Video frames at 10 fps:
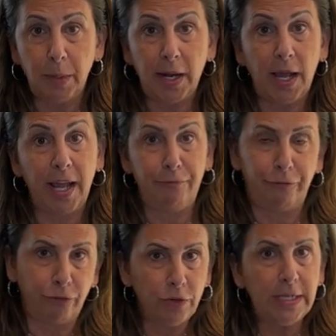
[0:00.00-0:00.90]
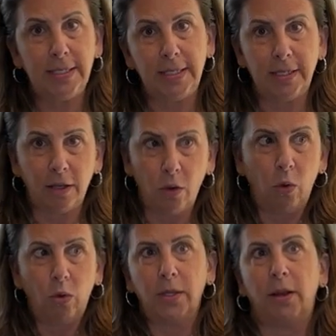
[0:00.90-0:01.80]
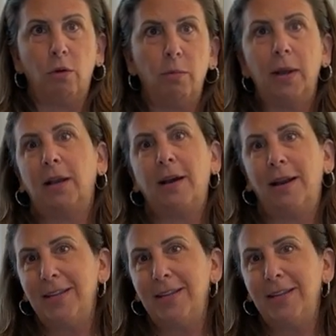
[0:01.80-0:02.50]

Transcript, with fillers: but not a freezing cold, like, oh my God,